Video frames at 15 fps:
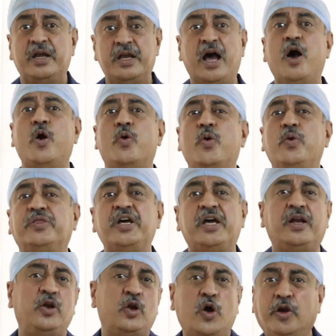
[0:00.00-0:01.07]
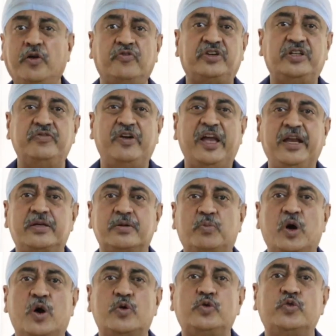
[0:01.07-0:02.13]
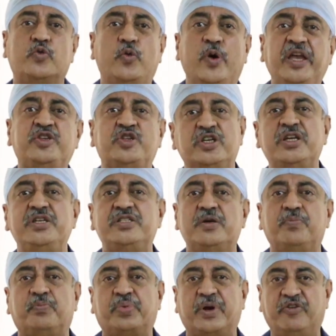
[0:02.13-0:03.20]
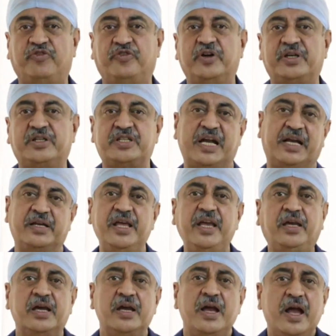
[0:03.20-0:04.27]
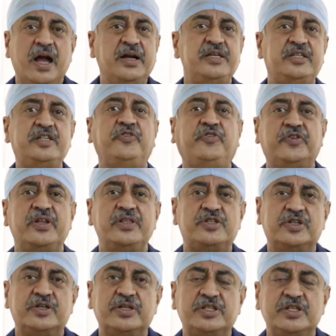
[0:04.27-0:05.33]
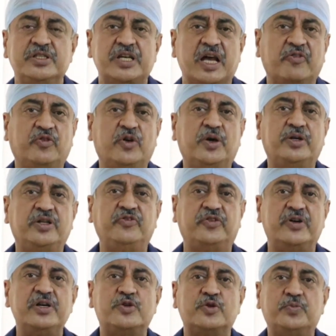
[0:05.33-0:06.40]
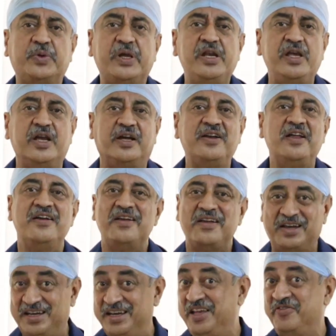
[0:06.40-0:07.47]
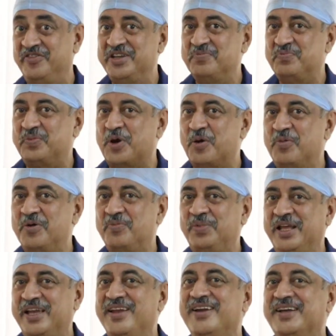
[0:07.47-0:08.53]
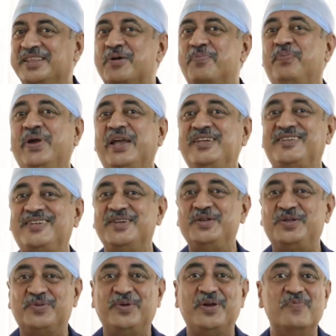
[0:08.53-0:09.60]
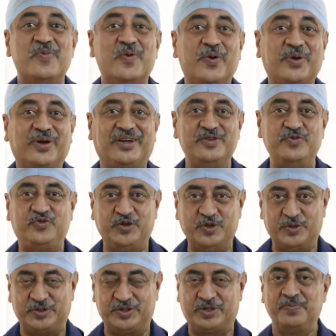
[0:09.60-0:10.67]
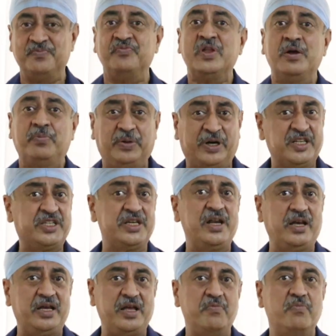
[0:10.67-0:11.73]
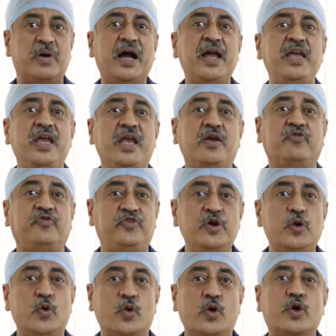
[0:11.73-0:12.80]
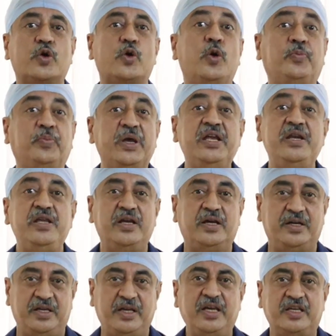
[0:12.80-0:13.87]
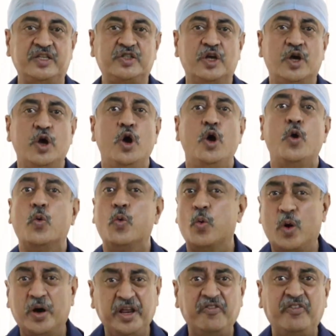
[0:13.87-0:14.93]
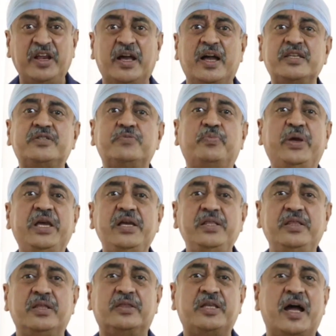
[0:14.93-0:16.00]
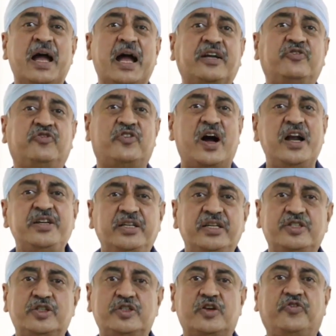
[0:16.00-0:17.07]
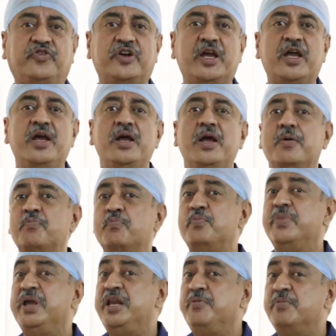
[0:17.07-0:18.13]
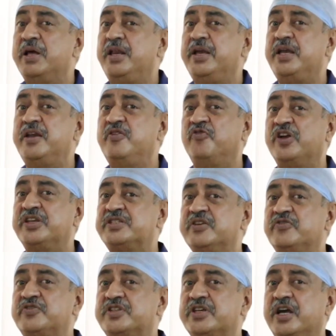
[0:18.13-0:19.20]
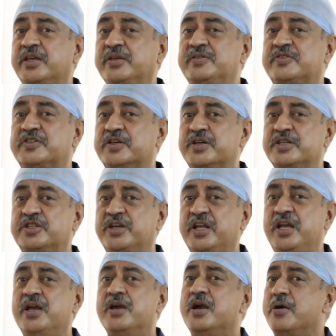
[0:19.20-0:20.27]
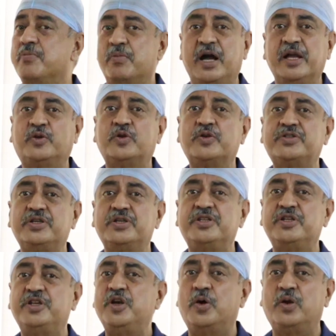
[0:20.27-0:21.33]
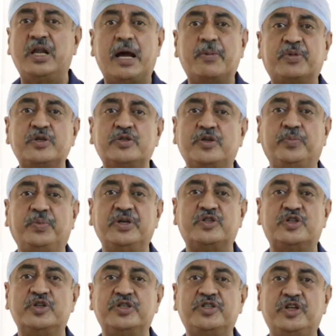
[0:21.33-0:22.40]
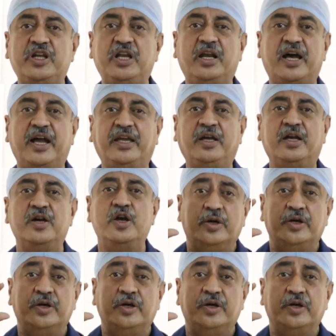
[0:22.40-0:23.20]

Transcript: Now, there are a lot of debate about which is a preferred technique, and different surgeons have got different opinion, leaving probably the patient to be more confused. Personally, my view or opinion is whatever has been the advantages of a minimally invasive surgery, microsurgery or laparoscopic surgery, like